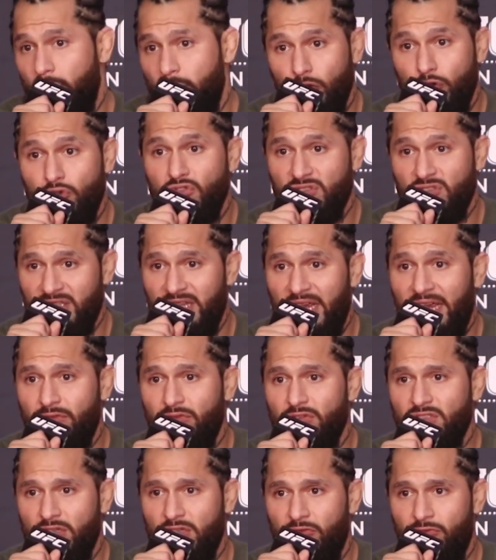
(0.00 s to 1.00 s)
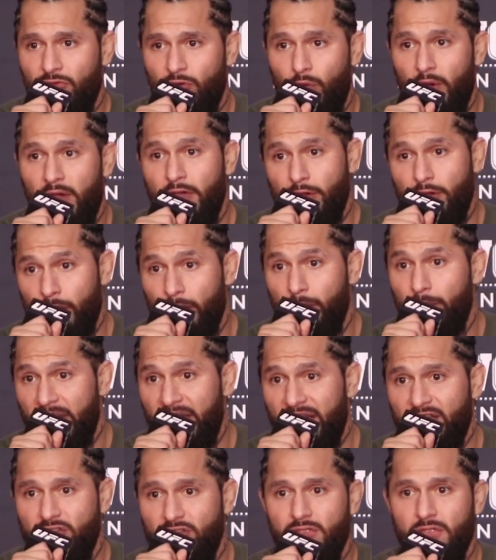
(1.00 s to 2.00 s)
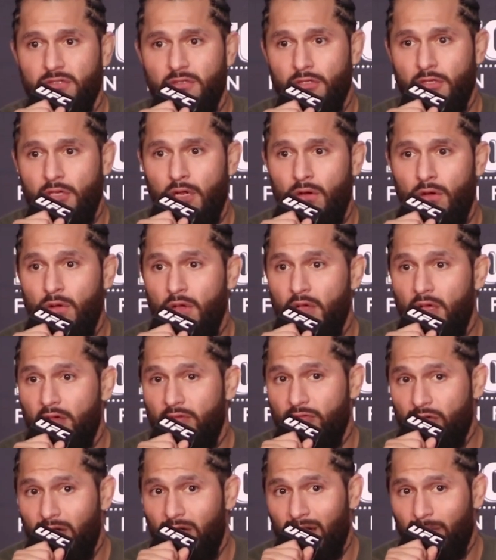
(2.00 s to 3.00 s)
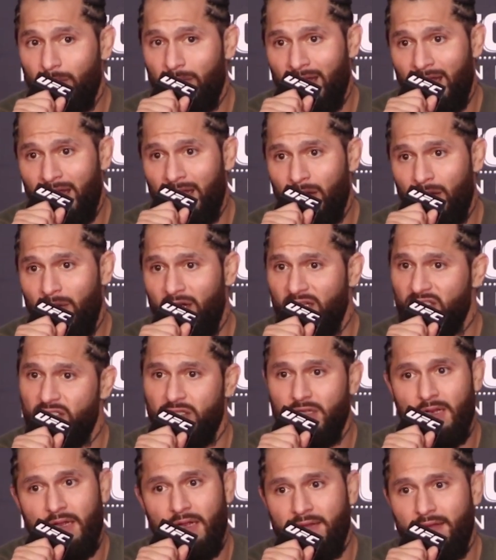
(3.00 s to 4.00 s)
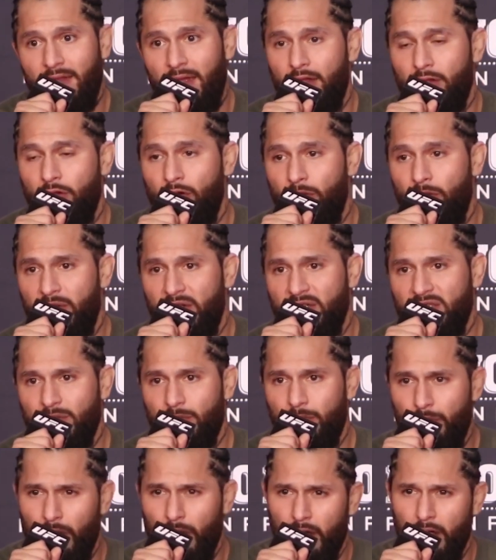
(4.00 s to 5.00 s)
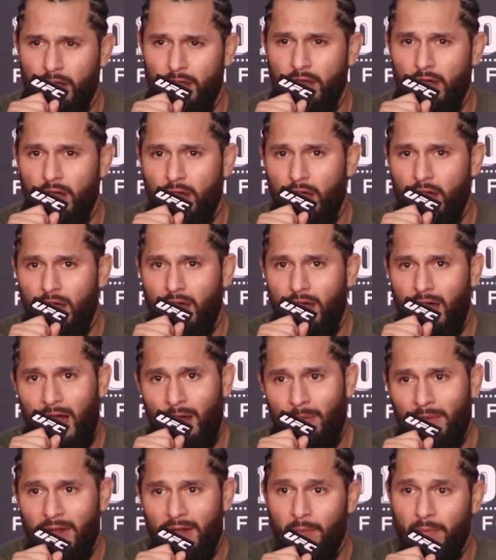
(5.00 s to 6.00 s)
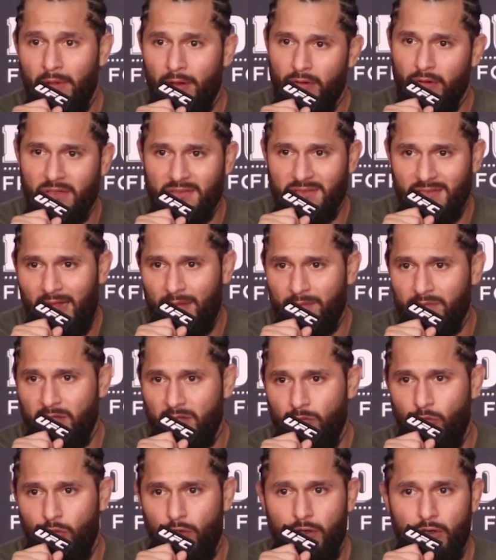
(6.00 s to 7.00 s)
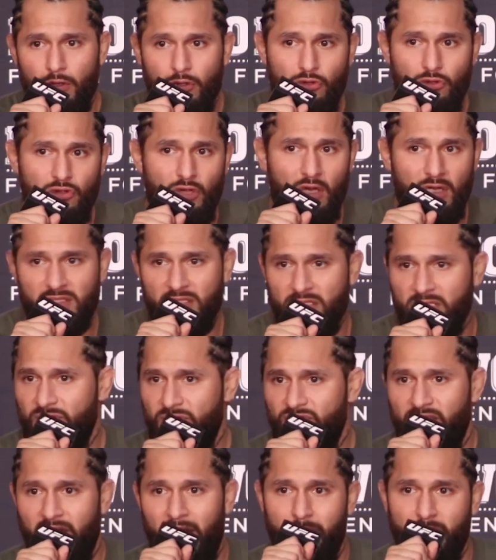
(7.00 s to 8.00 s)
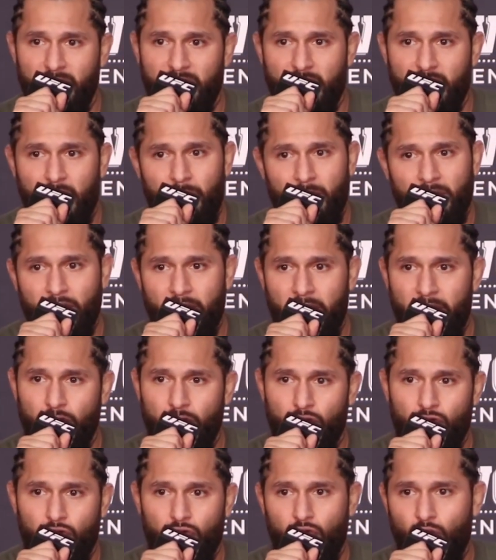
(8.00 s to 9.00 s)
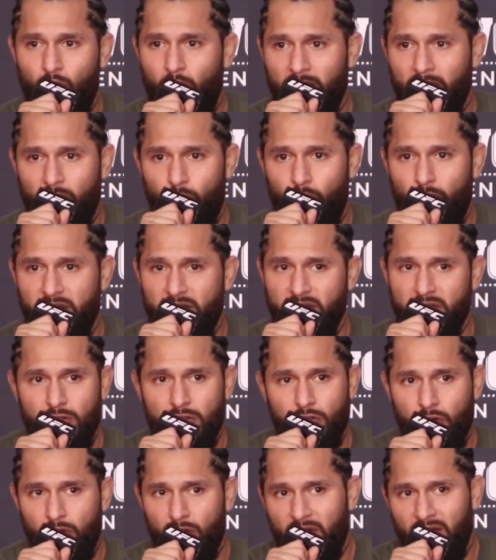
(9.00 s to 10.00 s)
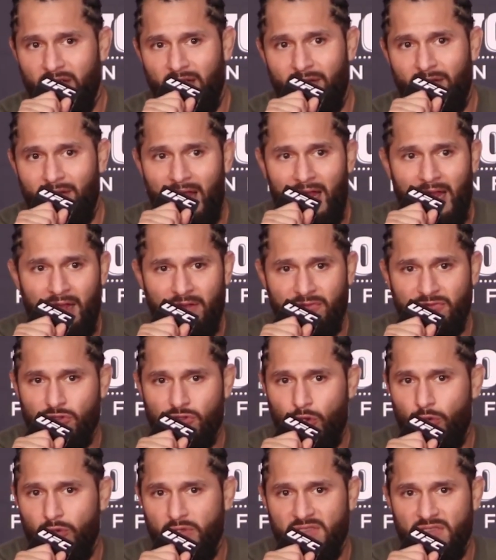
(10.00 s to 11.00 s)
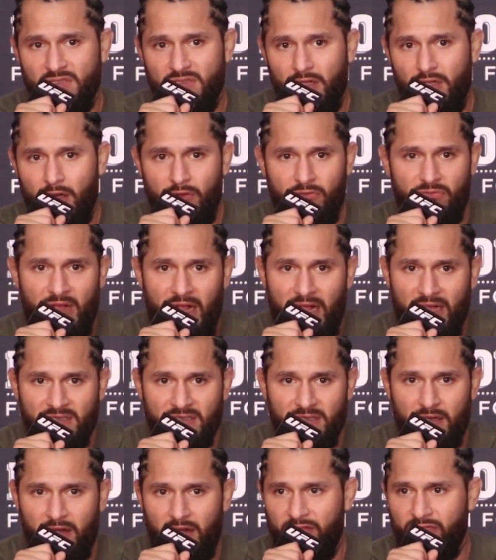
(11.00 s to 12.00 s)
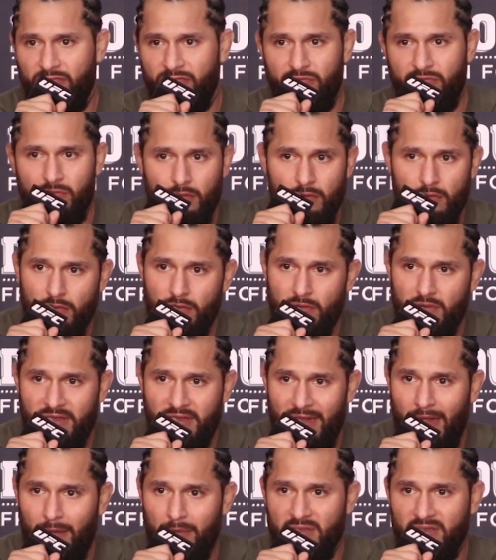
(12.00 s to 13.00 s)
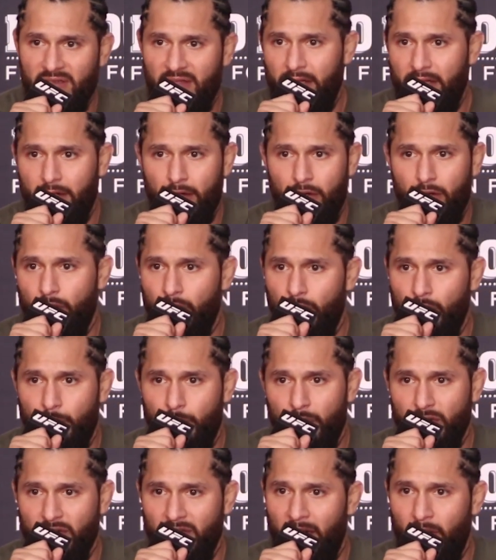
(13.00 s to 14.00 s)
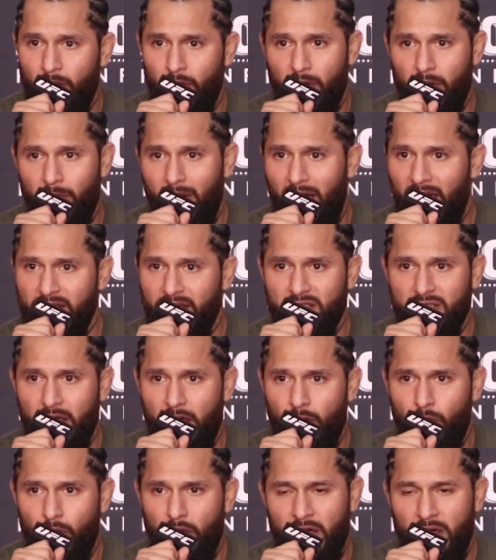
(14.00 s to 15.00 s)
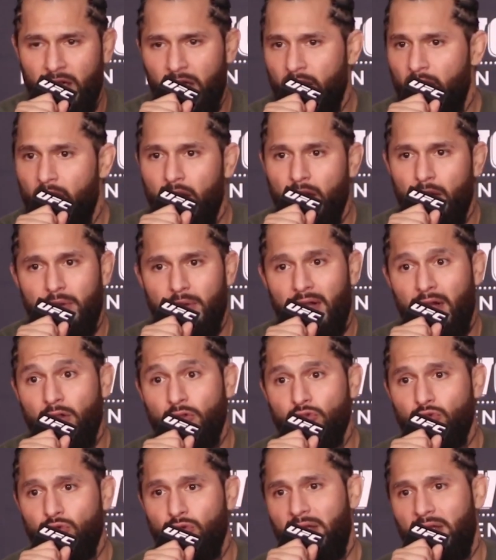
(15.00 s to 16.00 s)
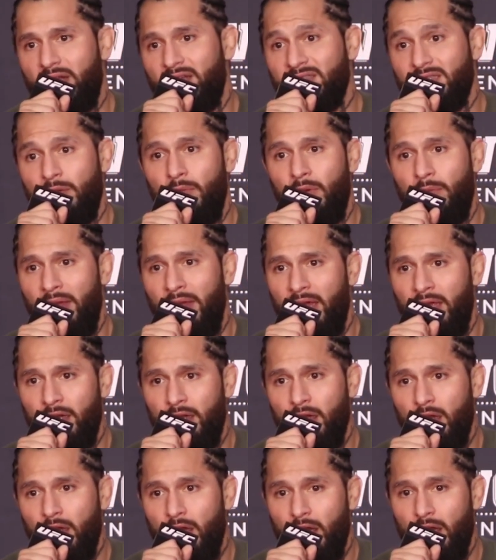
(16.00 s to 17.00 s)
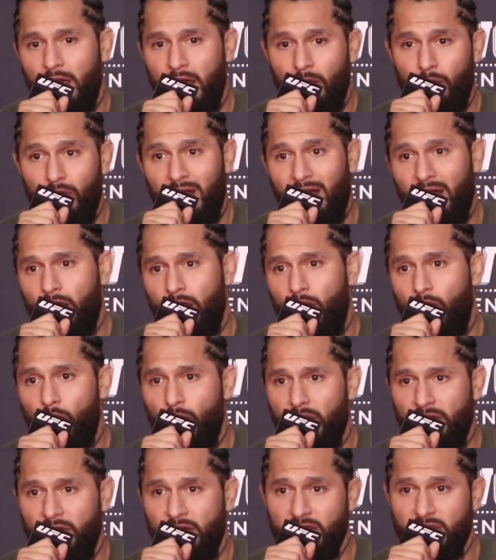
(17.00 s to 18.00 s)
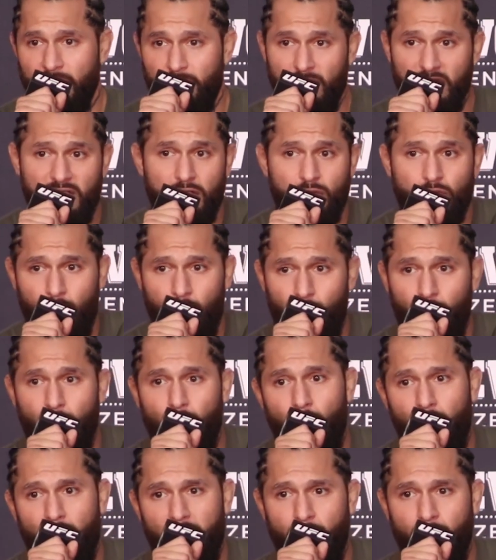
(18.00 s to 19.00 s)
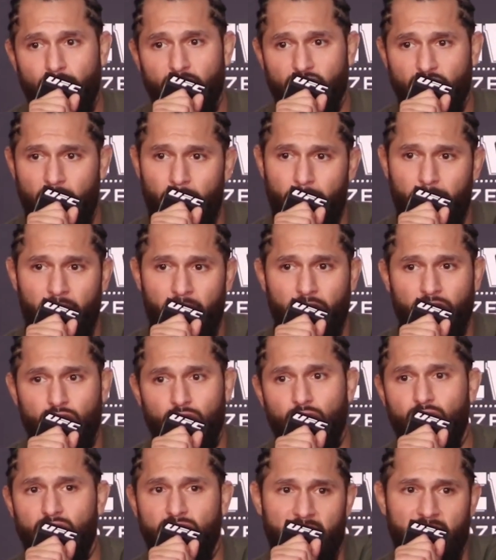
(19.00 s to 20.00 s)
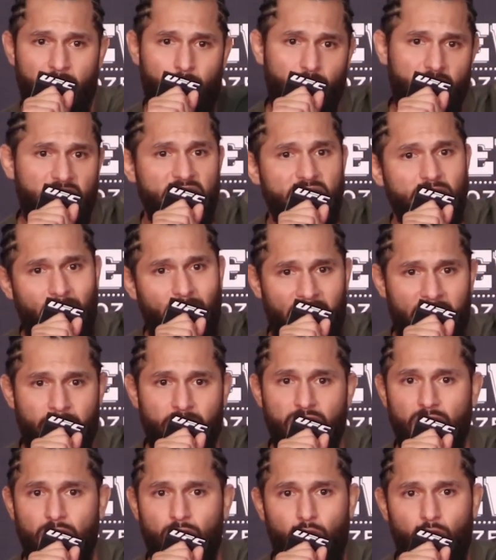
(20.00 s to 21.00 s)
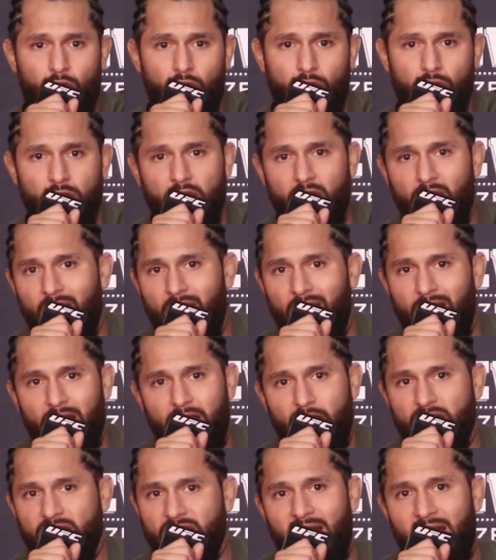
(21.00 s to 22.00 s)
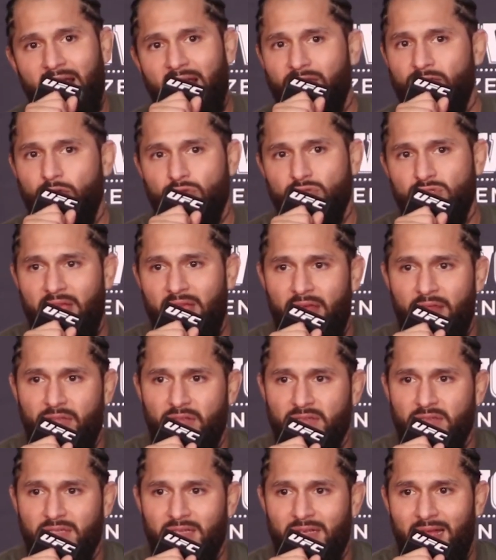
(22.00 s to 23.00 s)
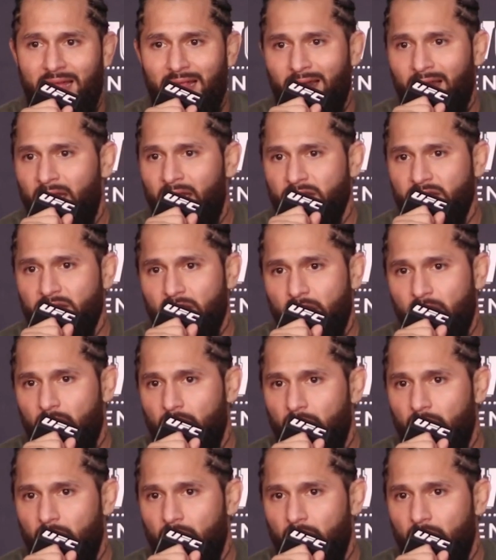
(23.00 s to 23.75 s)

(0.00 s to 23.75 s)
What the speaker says: You just gave yourself away. You're a bitch, you know? If you got to be lying about shit like that, you're a bitch. But I'm at American Top Team where dozens of champions come in there throughout the weeks. You don't think I have stories to tell of guys that I've decapitated or put down with a body shot or whatnot? But I don't do that because I'm a man, and we got a code in the gym. This is what we work and we sharpen our tools, and then we display them to the world. He doesn't have those ethics and guidelines.